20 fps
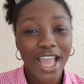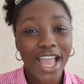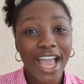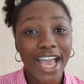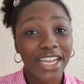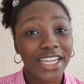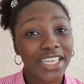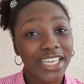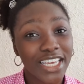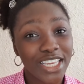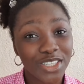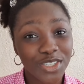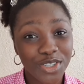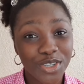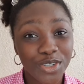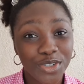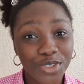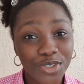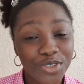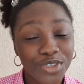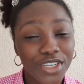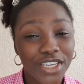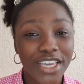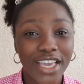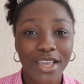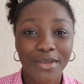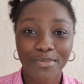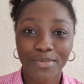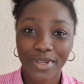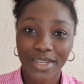And in case you're new
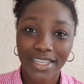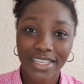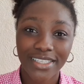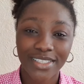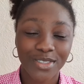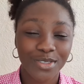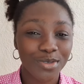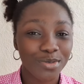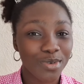here, please do